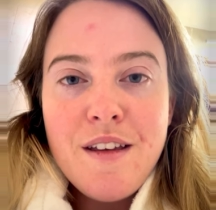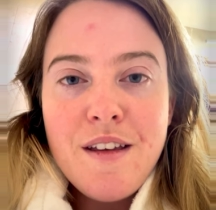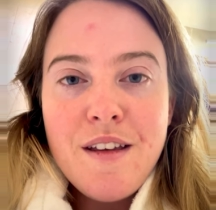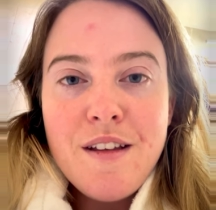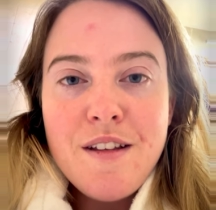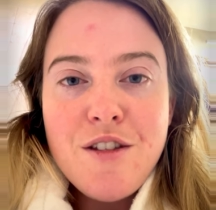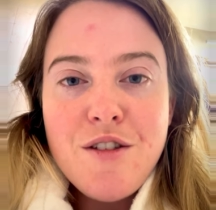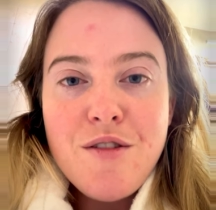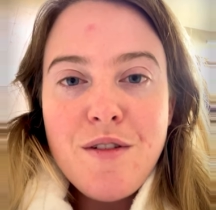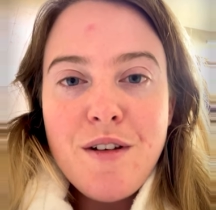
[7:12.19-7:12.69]

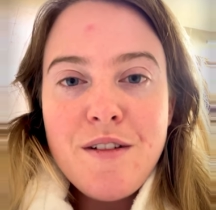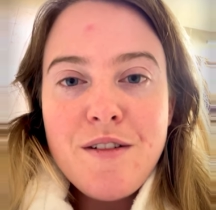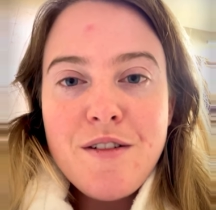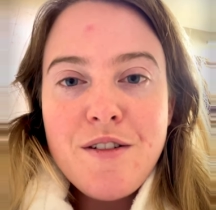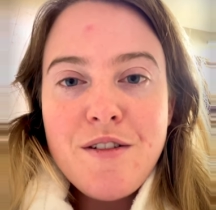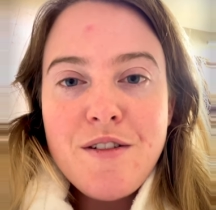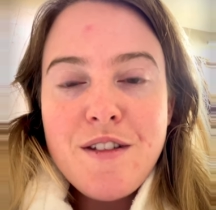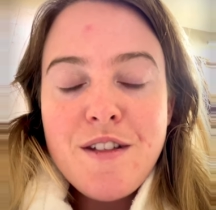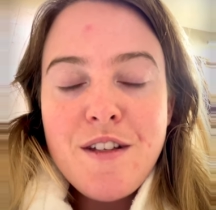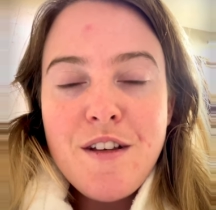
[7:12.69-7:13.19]
And surround
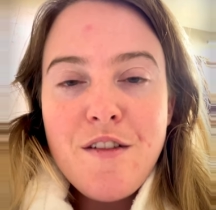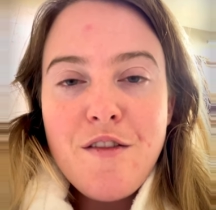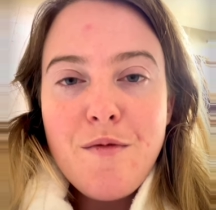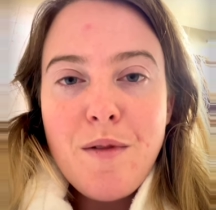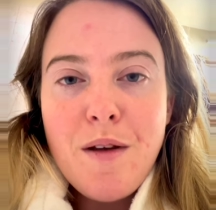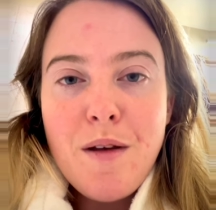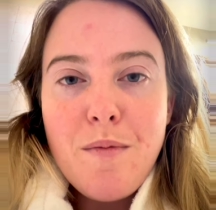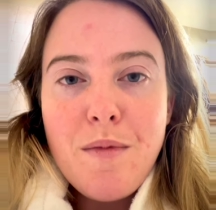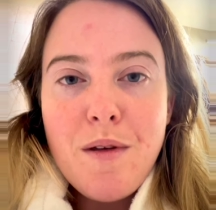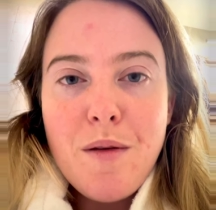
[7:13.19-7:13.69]
yourself
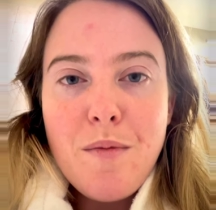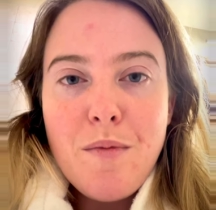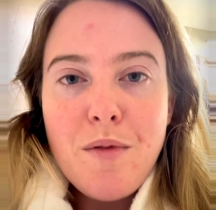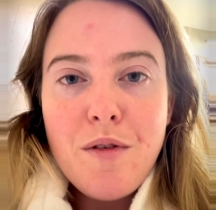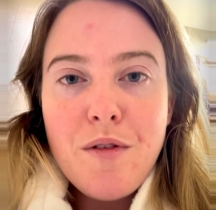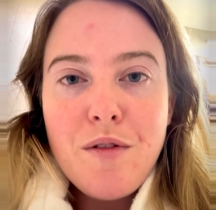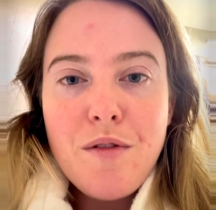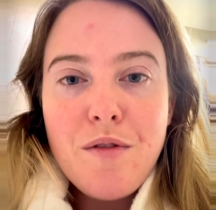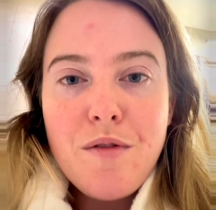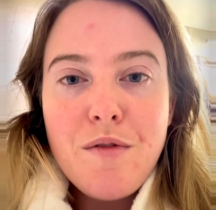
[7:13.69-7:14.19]
by
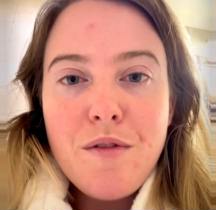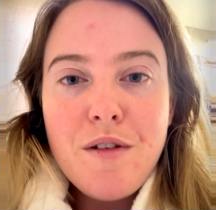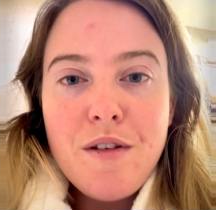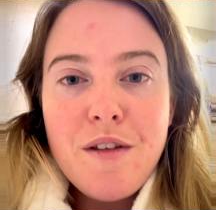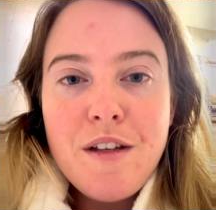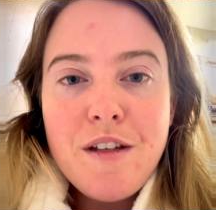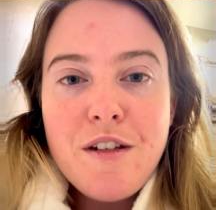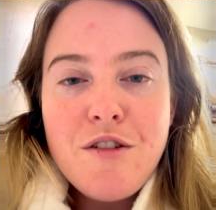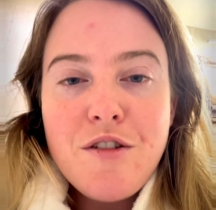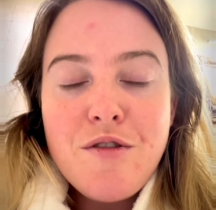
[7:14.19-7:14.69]
people who
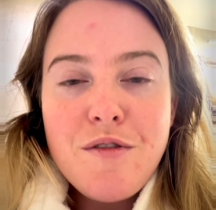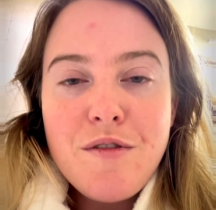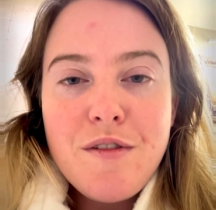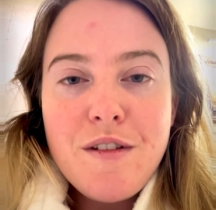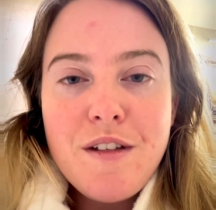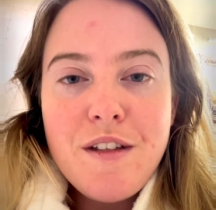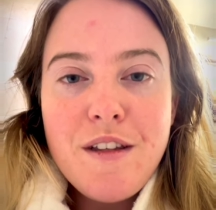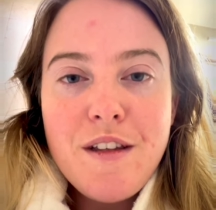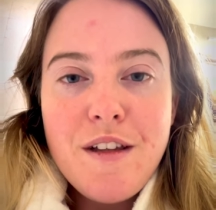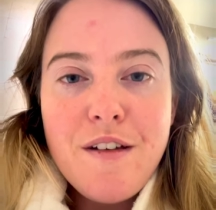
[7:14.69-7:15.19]
really
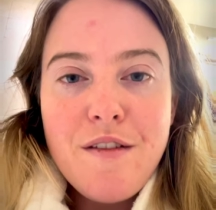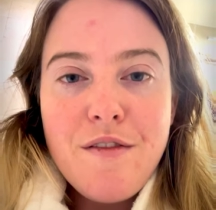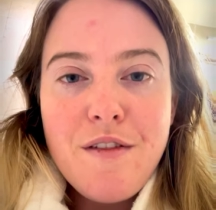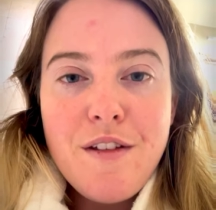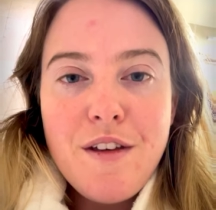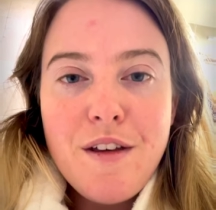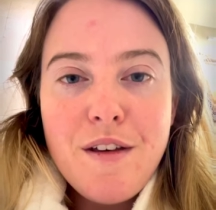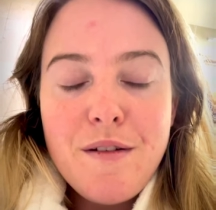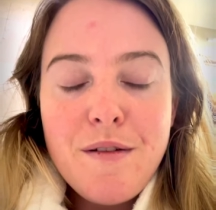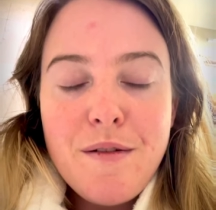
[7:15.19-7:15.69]
truly love
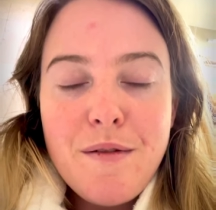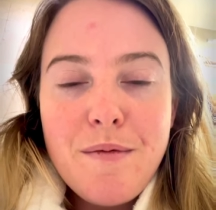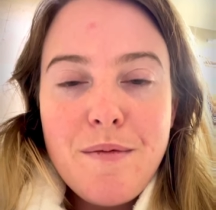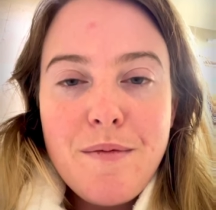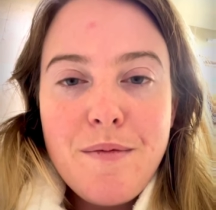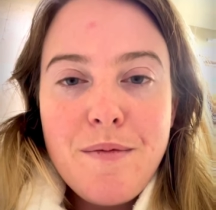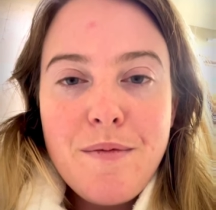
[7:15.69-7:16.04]
you.